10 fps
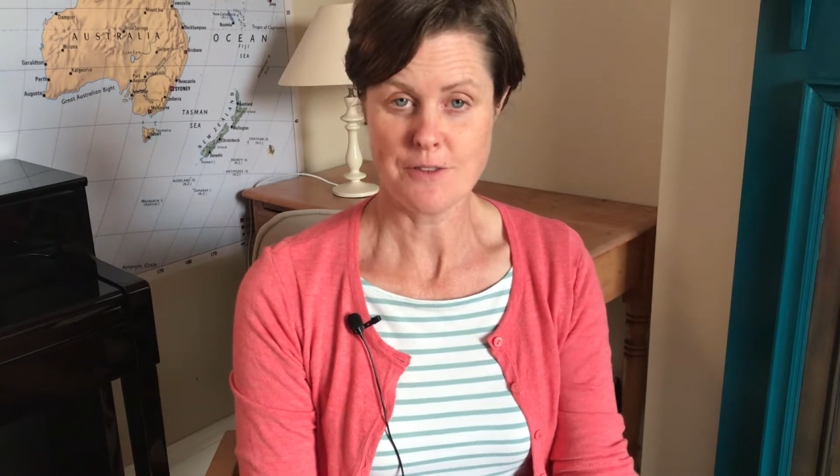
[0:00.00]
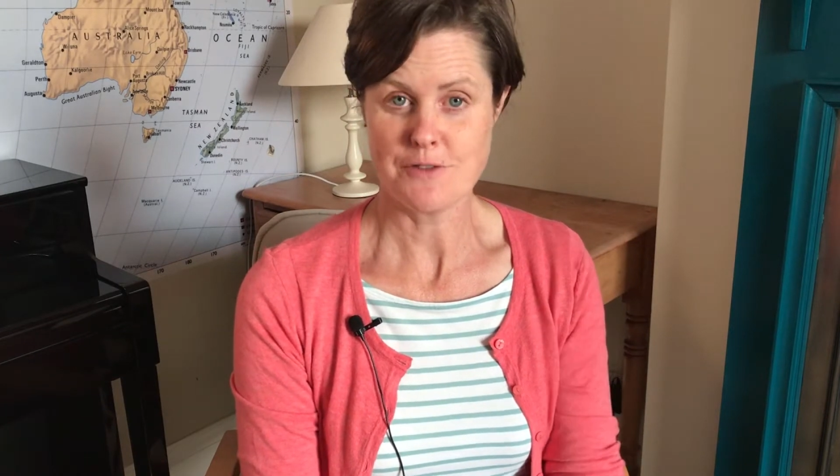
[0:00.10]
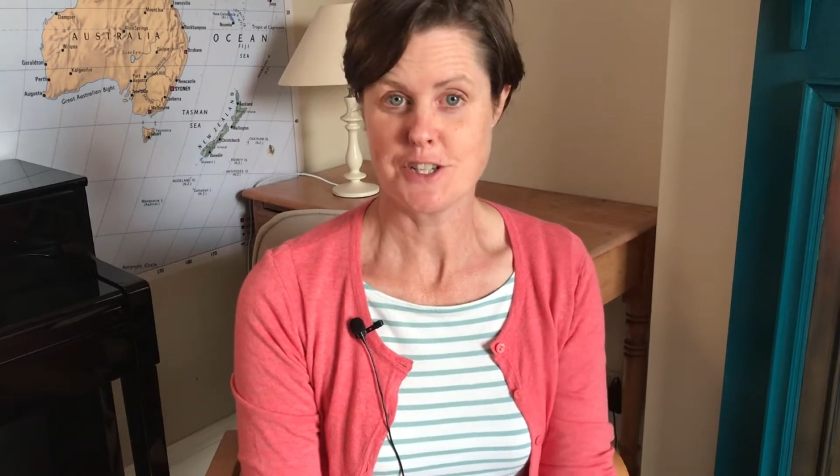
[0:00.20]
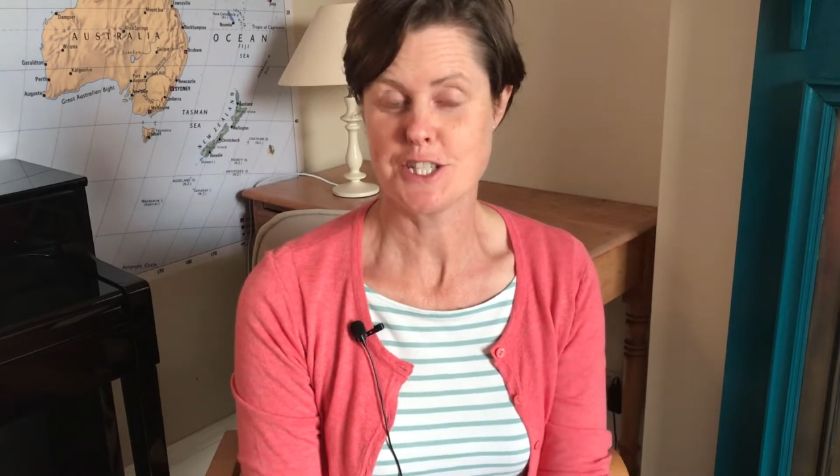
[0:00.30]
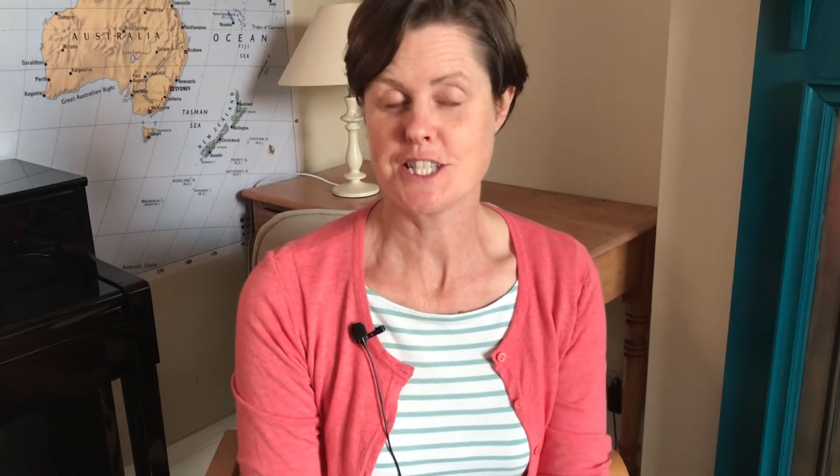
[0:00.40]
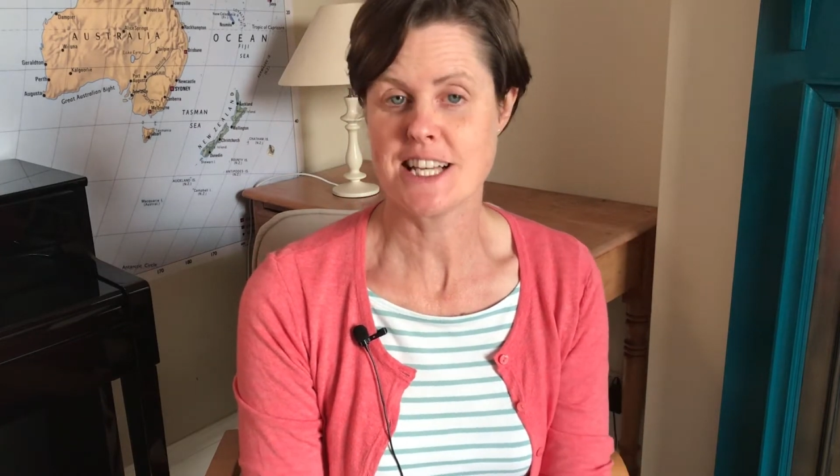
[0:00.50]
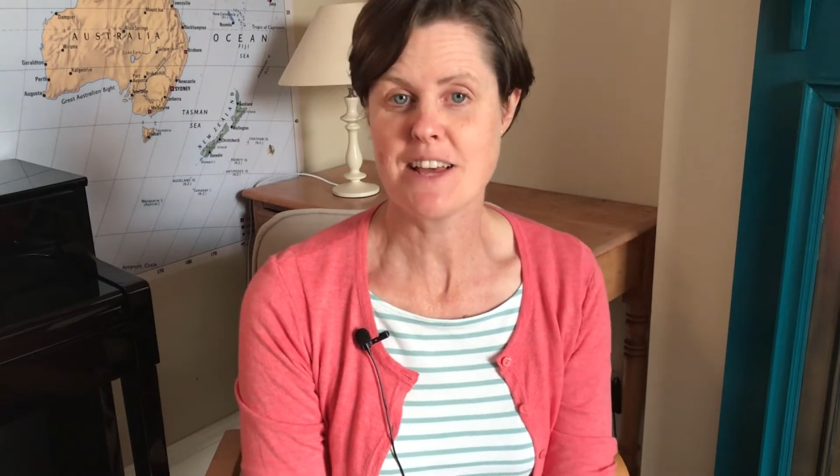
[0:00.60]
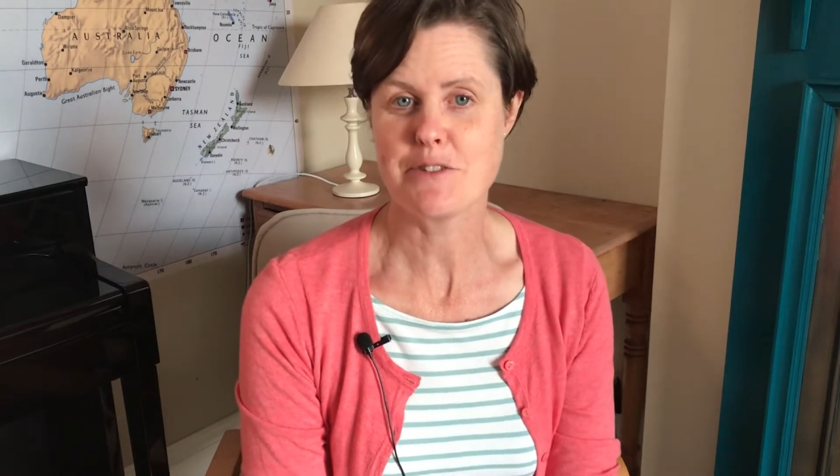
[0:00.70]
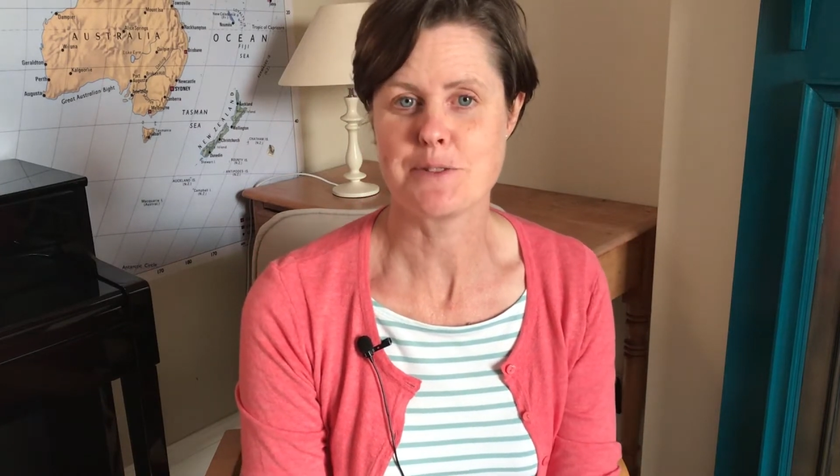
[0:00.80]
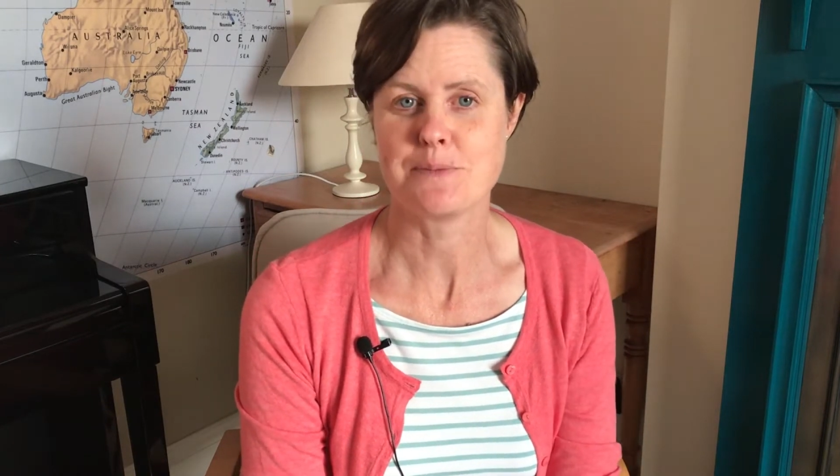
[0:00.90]
verses
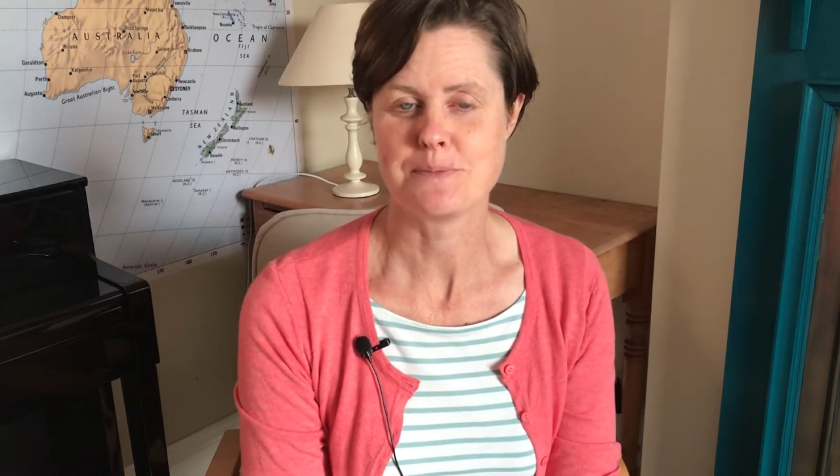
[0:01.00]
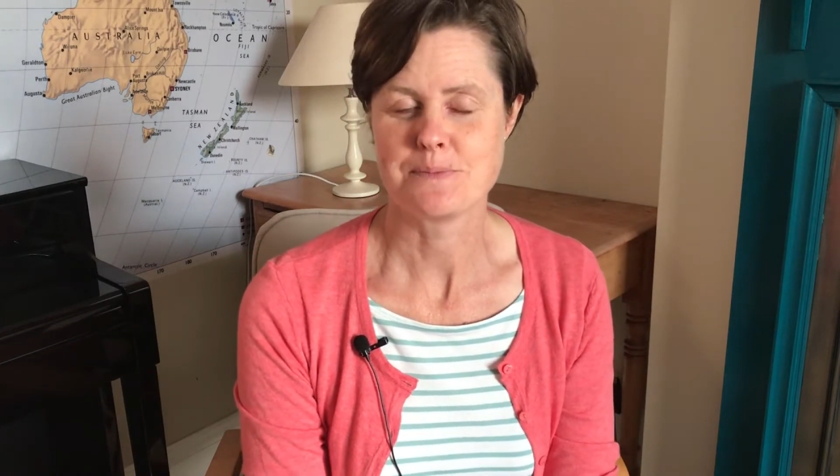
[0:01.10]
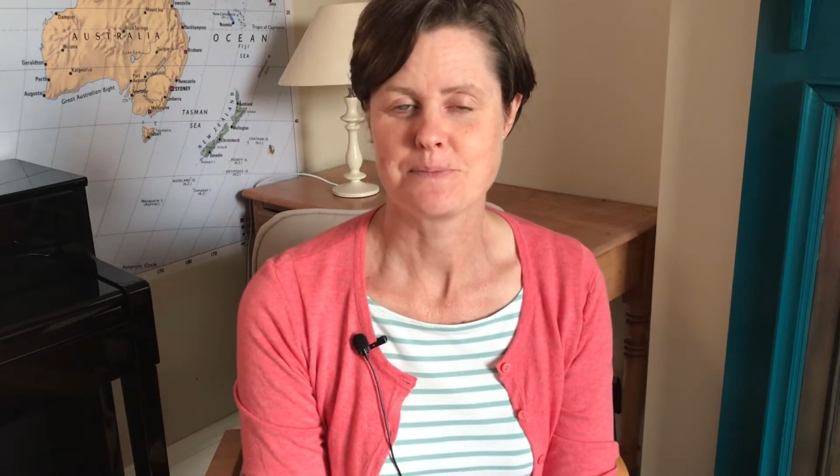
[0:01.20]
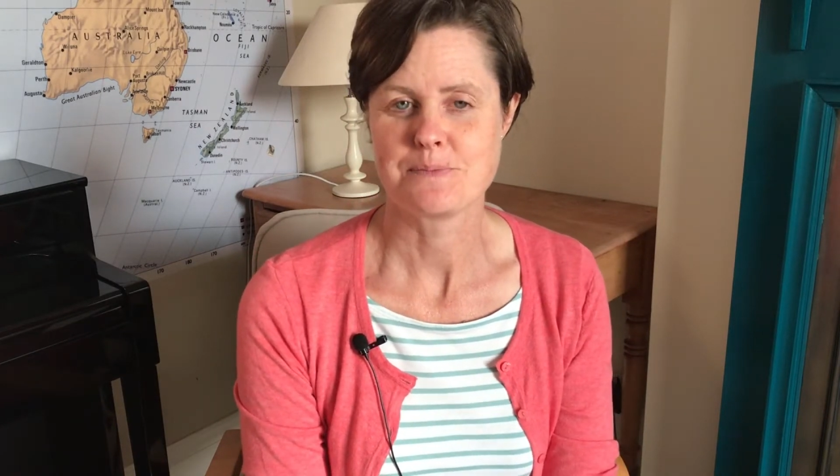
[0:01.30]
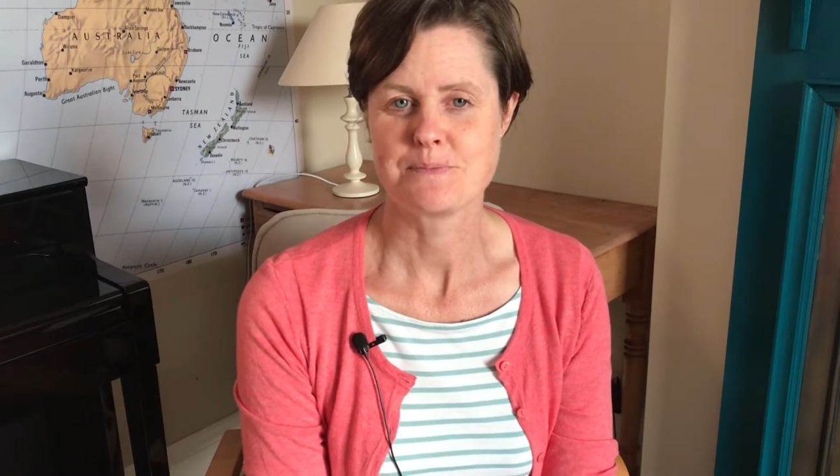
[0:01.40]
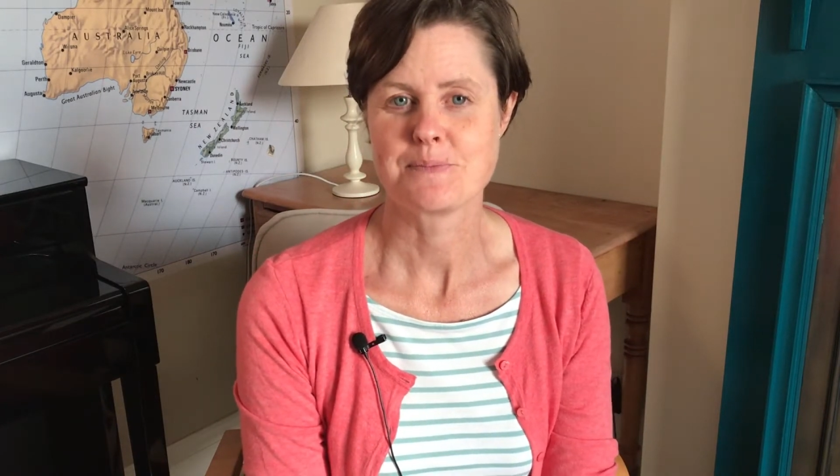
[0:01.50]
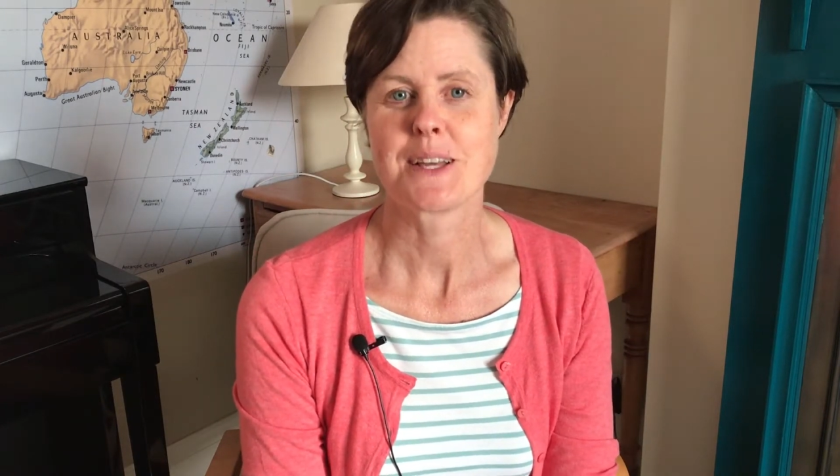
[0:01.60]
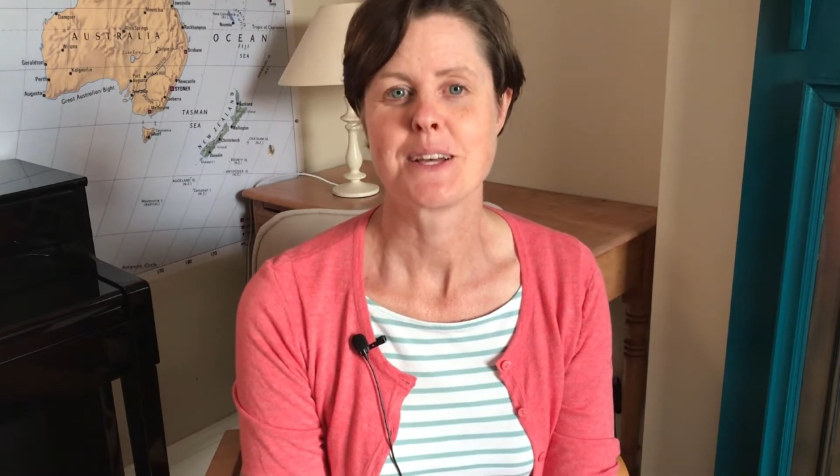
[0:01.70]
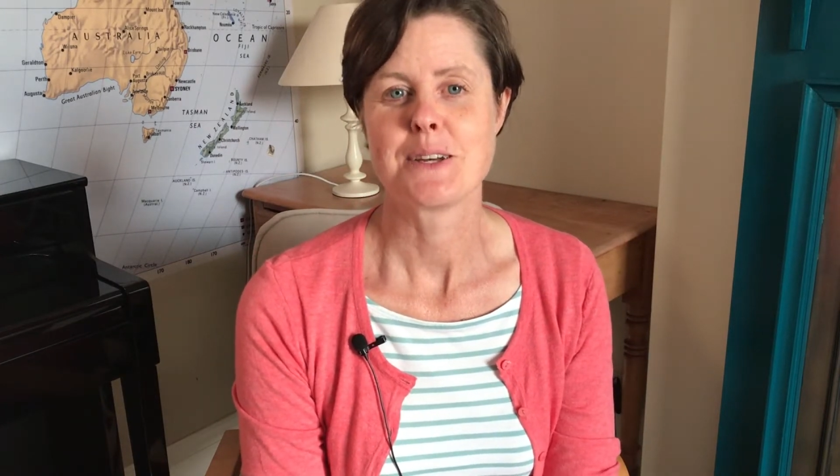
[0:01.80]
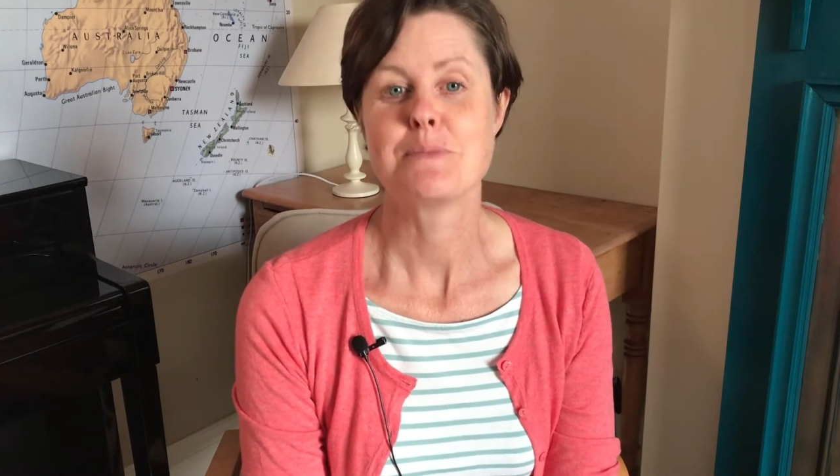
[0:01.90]
11.
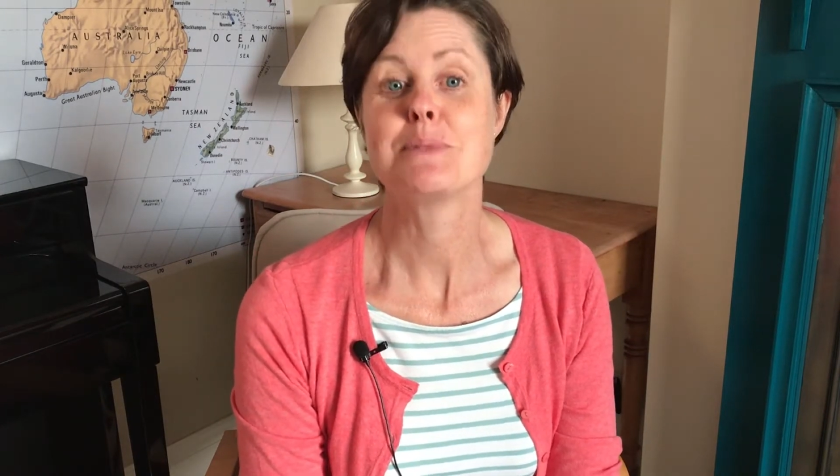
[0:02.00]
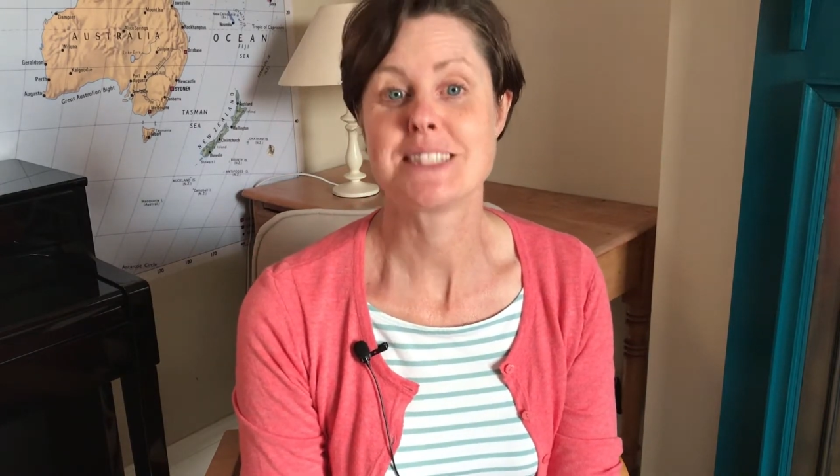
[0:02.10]
But